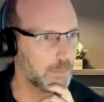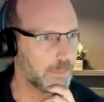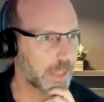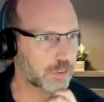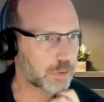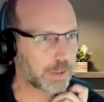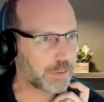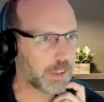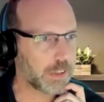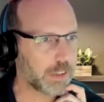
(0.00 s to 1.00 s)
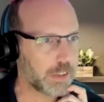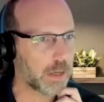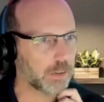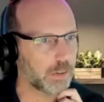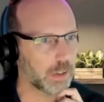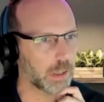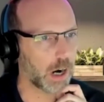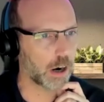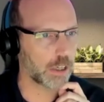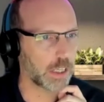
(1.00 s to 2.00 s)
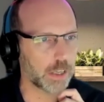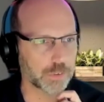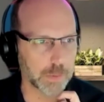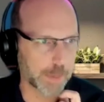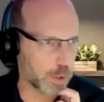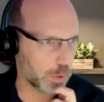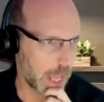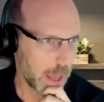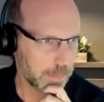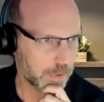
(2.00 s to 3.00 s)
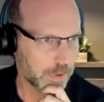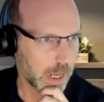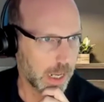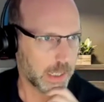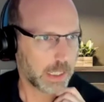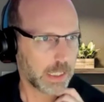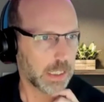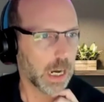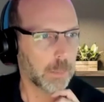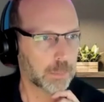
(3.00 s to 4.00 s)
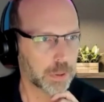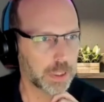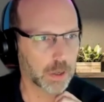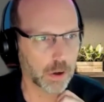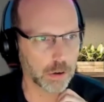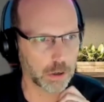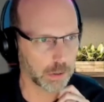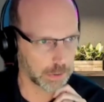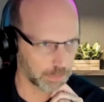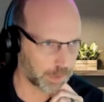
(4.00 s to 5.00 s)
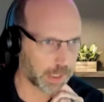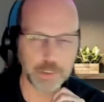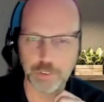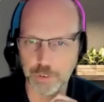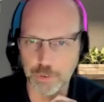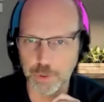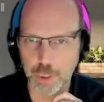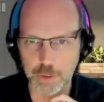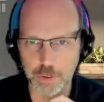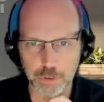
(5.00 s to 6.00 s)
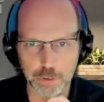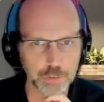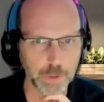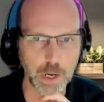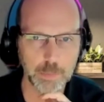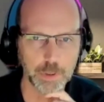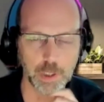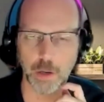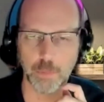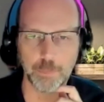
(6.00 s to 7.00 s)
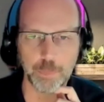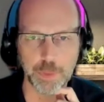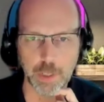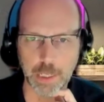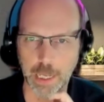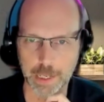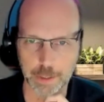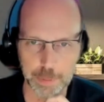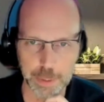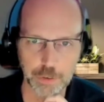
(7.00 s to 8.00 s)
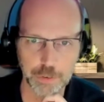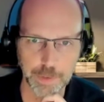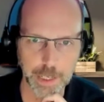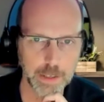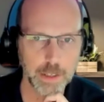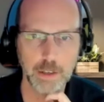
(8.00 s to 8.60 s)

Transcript: Next question is about RDS remote apps and the pre-logon phase you described. Can it be used for that?